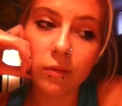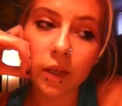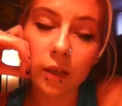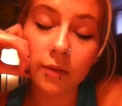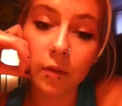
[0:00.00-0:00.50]

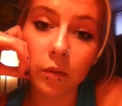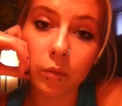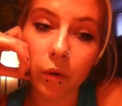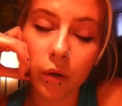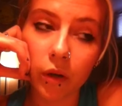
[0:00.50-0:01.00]
He comes from a
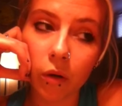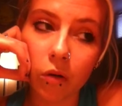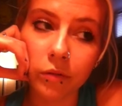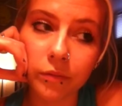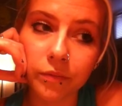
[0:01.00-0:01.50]
broken
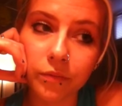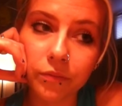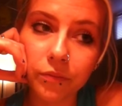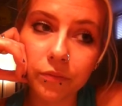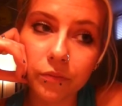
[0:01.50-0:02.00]
home.
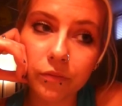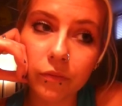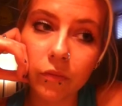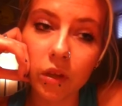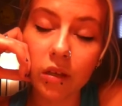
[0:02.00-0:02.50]

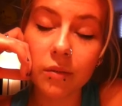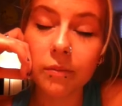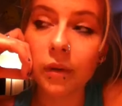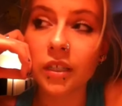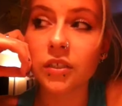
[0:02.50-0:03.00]

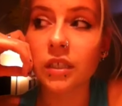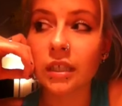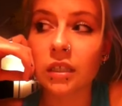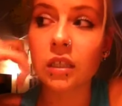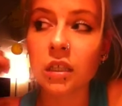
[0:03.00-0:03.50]
Mind you,
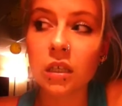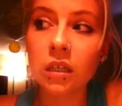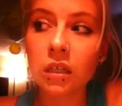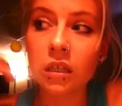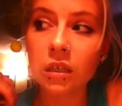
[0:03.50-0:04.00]
like,
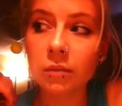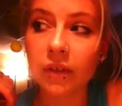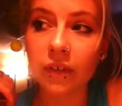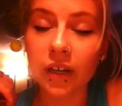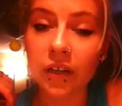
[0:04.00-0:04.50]
my
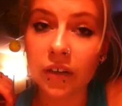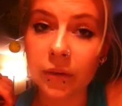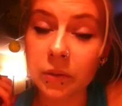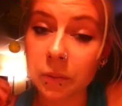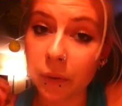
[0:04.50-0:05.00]
friend here, he
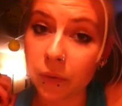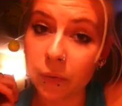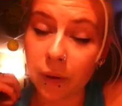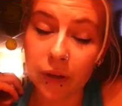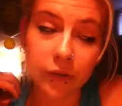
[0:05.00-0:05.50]
was my
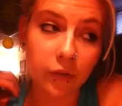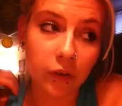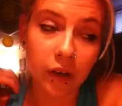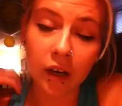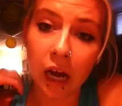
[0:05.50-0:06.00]
roommate
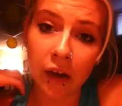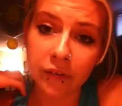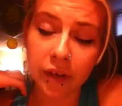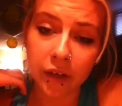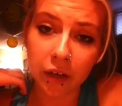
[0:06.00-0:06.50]
for half
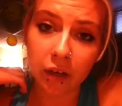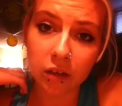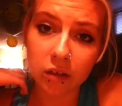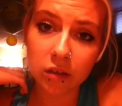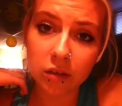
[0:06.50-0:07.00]
a year.
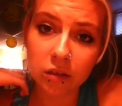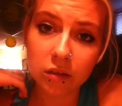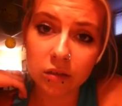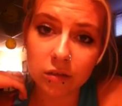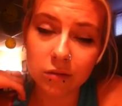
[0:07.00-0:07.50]

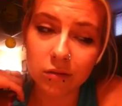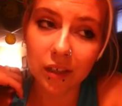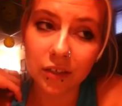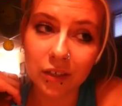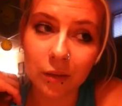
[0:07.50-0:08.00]

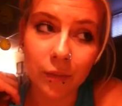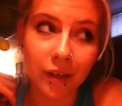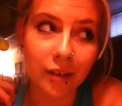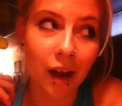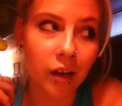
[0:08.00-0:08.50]
I took him
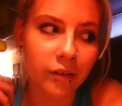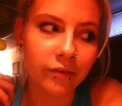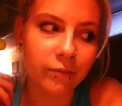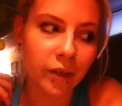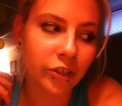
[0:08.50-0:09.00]
in.
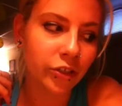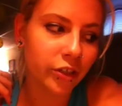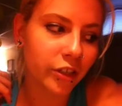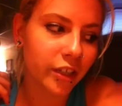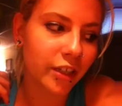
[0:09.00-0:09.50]
I've made
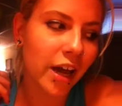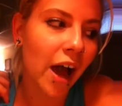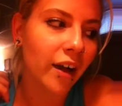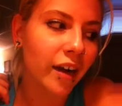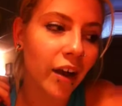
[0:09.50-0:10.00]
sure he
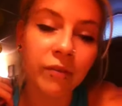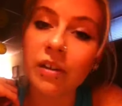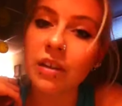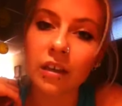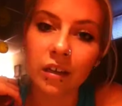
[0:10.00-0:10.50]
had
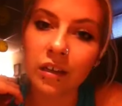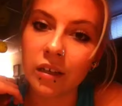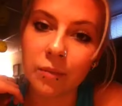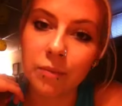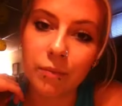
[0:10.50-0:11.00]
everything
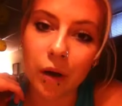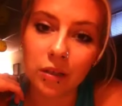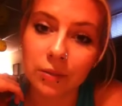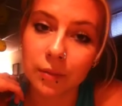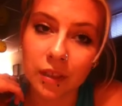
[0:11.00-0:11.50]
he
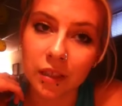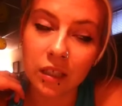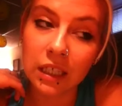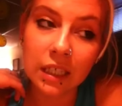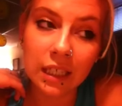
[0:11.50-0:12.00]
possibly
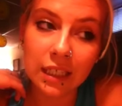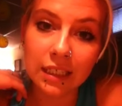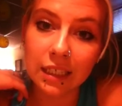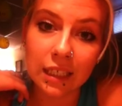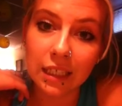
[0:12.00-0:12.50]

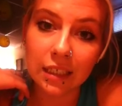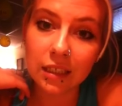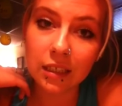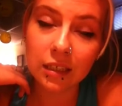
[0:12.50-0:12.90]
needed.